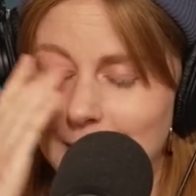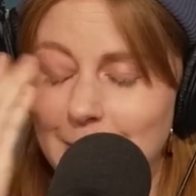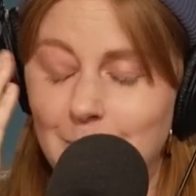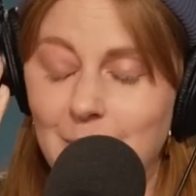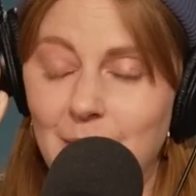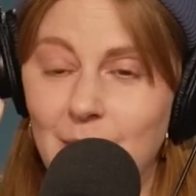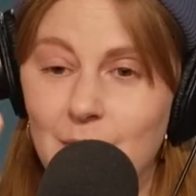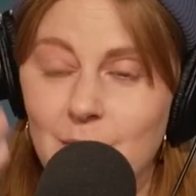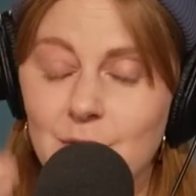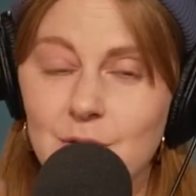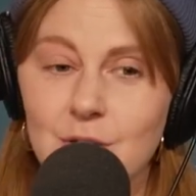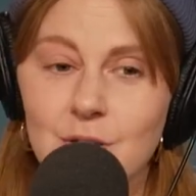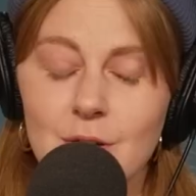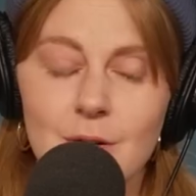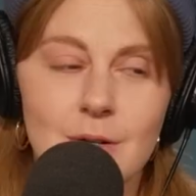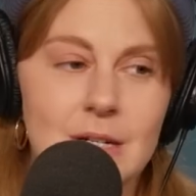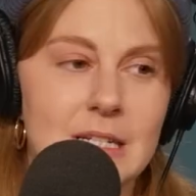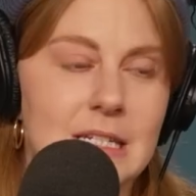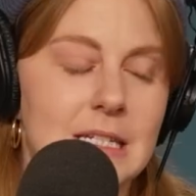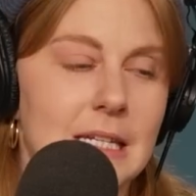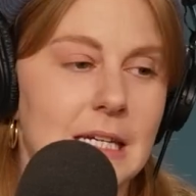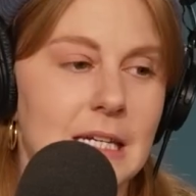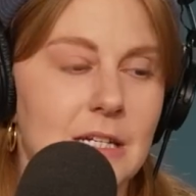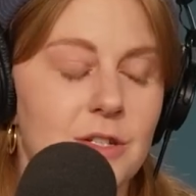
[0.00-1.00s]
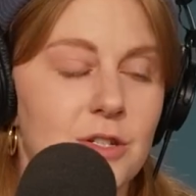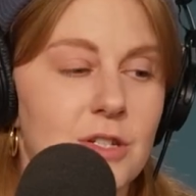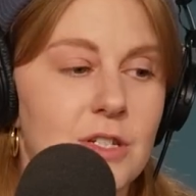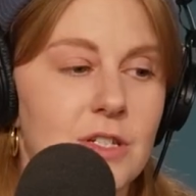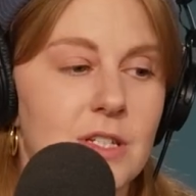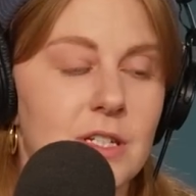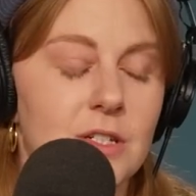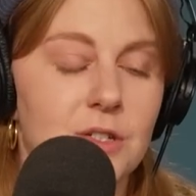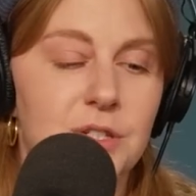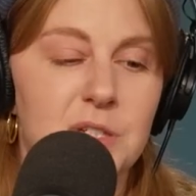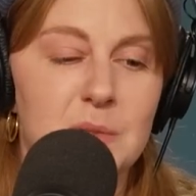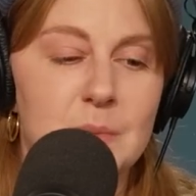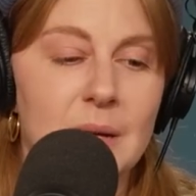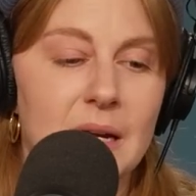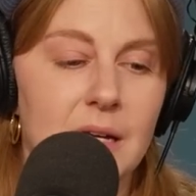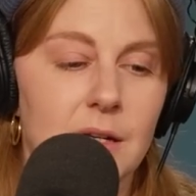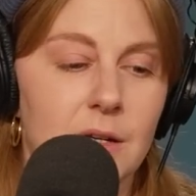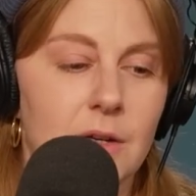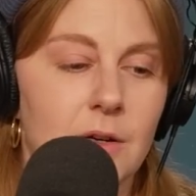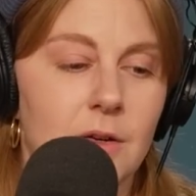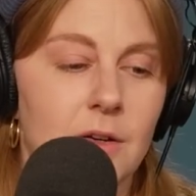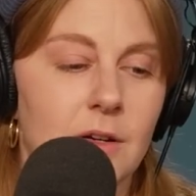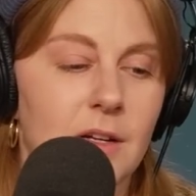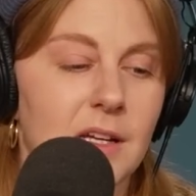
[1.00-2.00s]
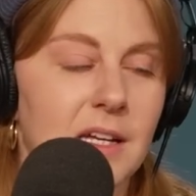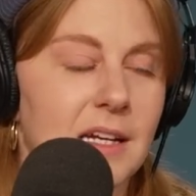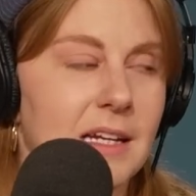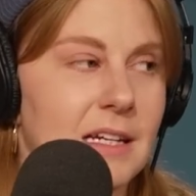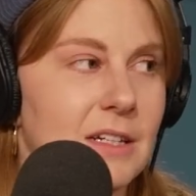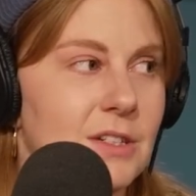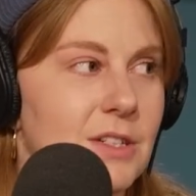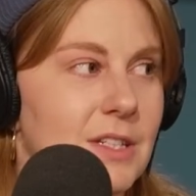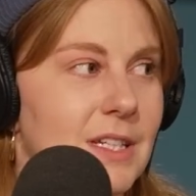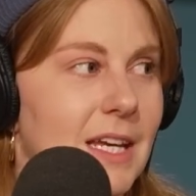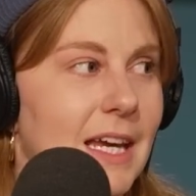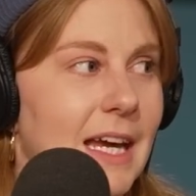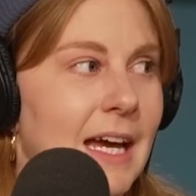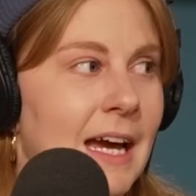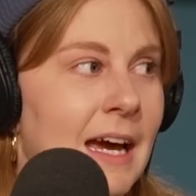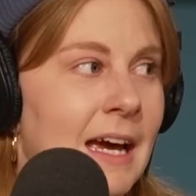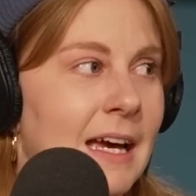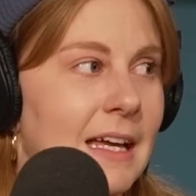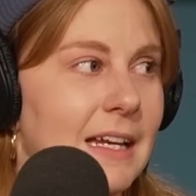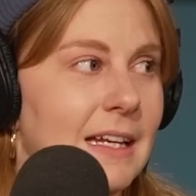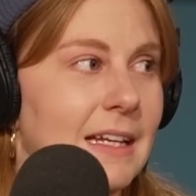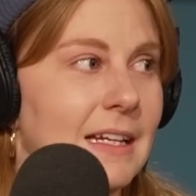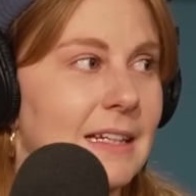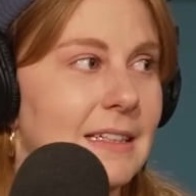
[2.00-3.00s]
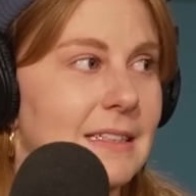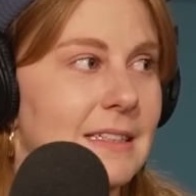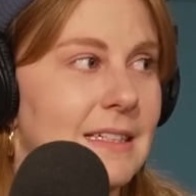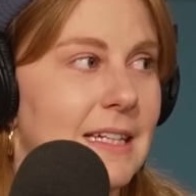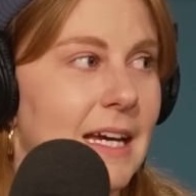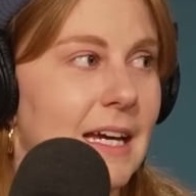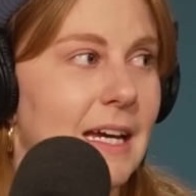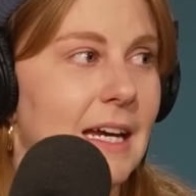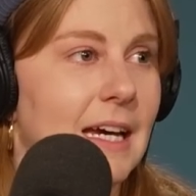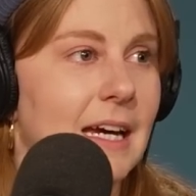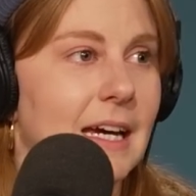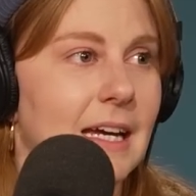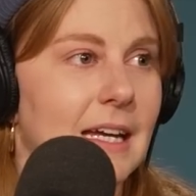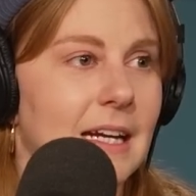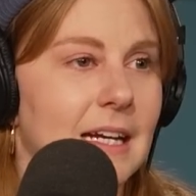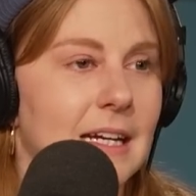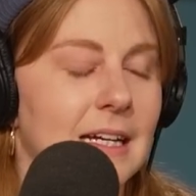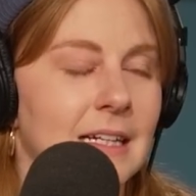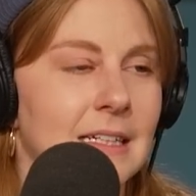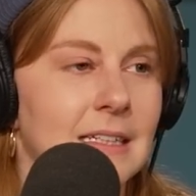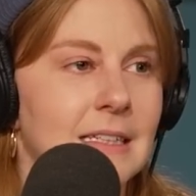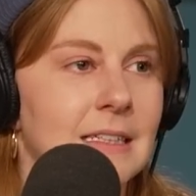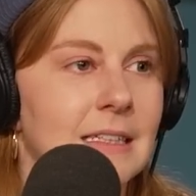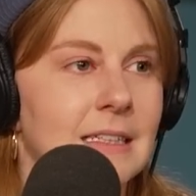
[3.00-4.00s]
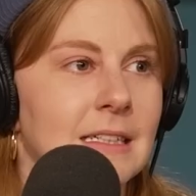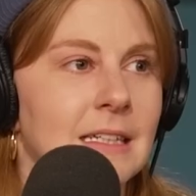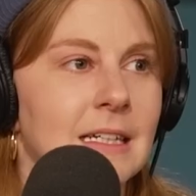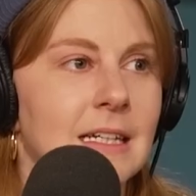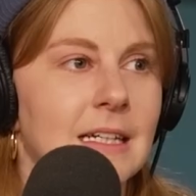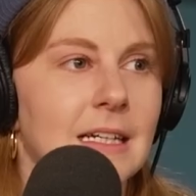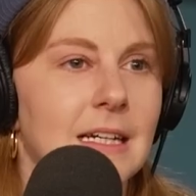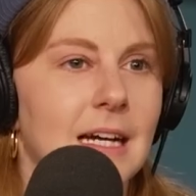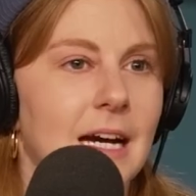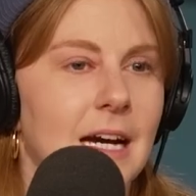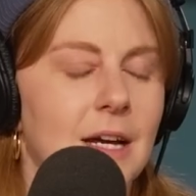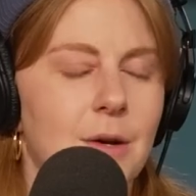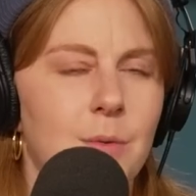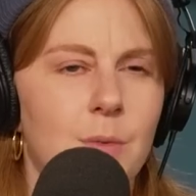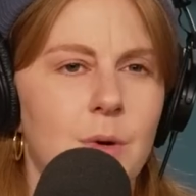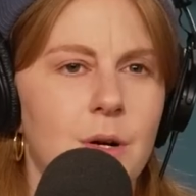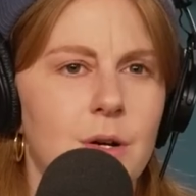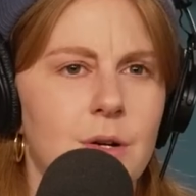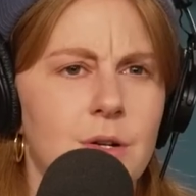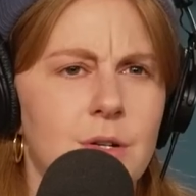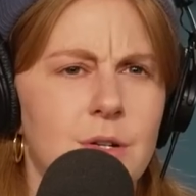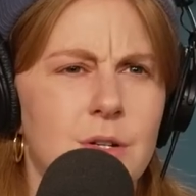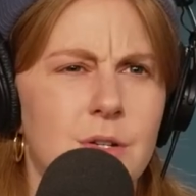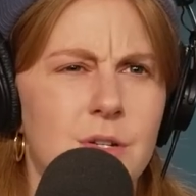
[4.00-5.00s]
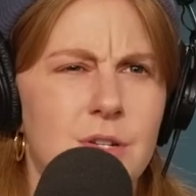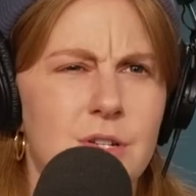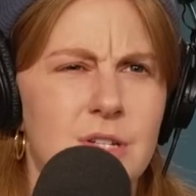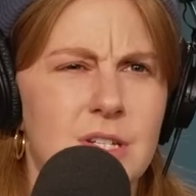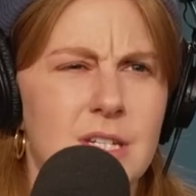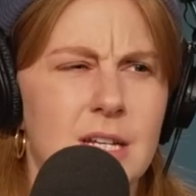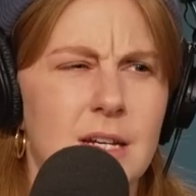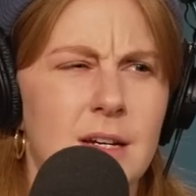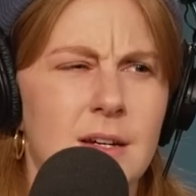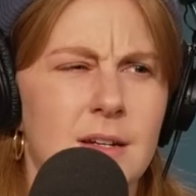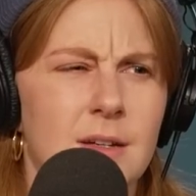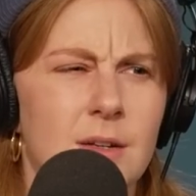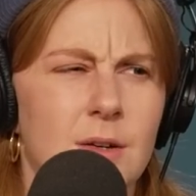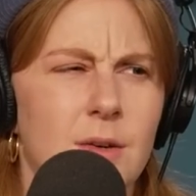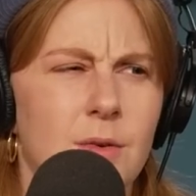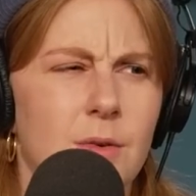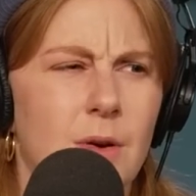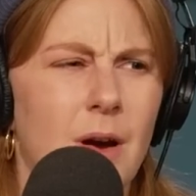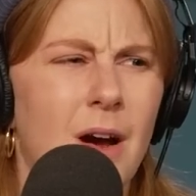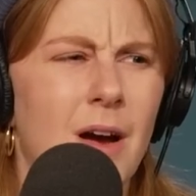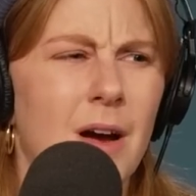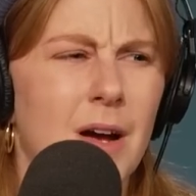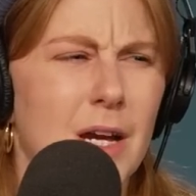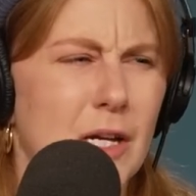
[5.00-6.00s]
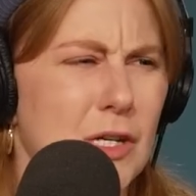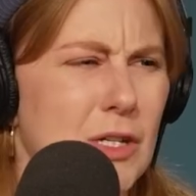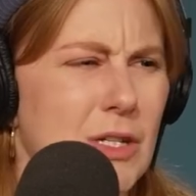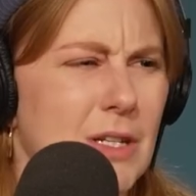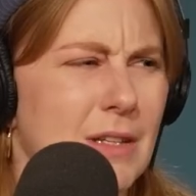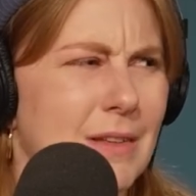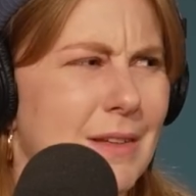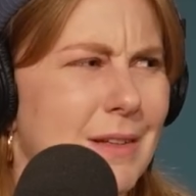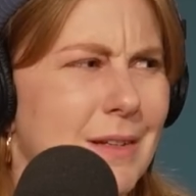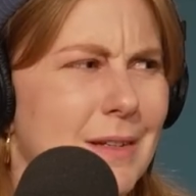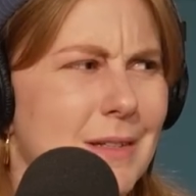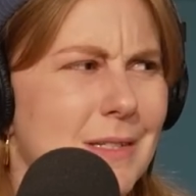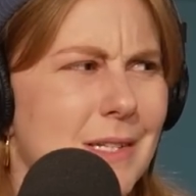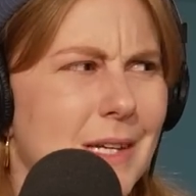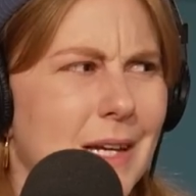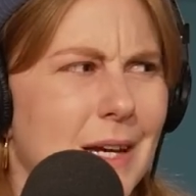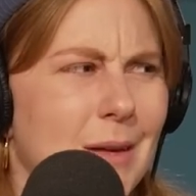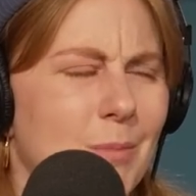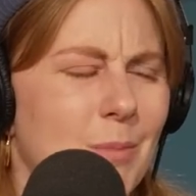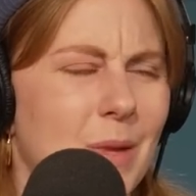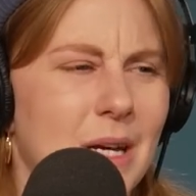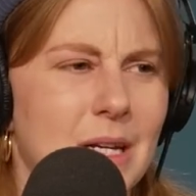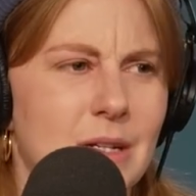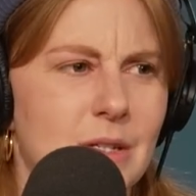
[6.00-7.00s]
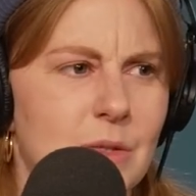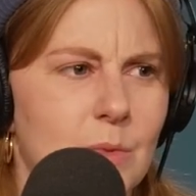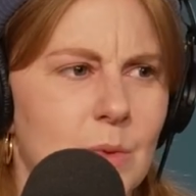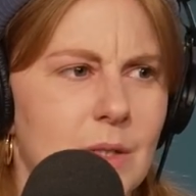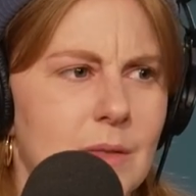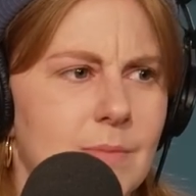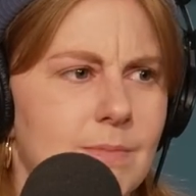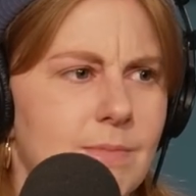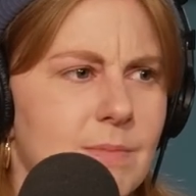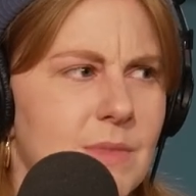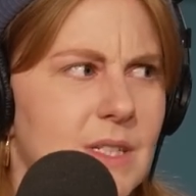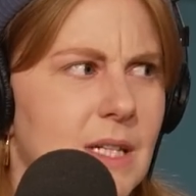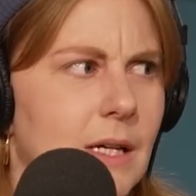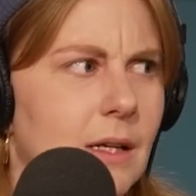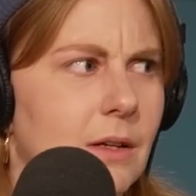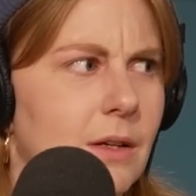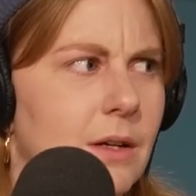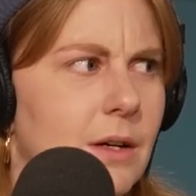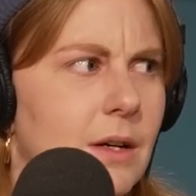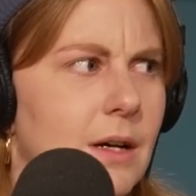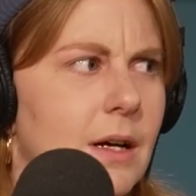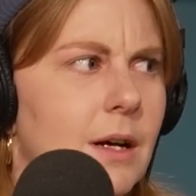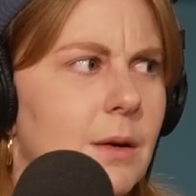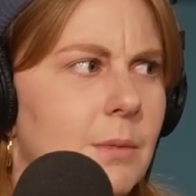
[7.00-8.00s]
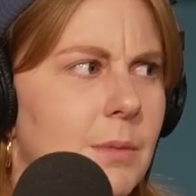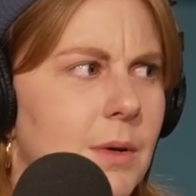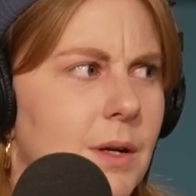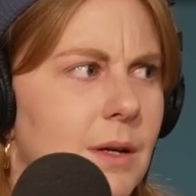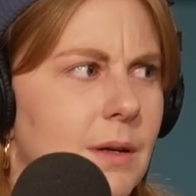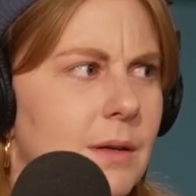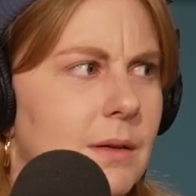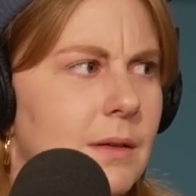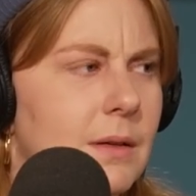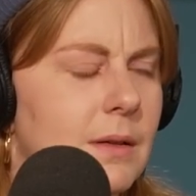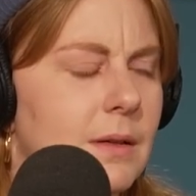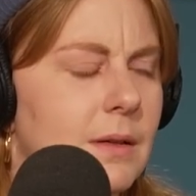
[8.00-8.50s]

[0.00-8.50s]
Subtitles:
But also it's like she's such a spectacle and I just can't take it. And I don't want her to just sit in a garage. And then it's like I might as well sell her. I don't want to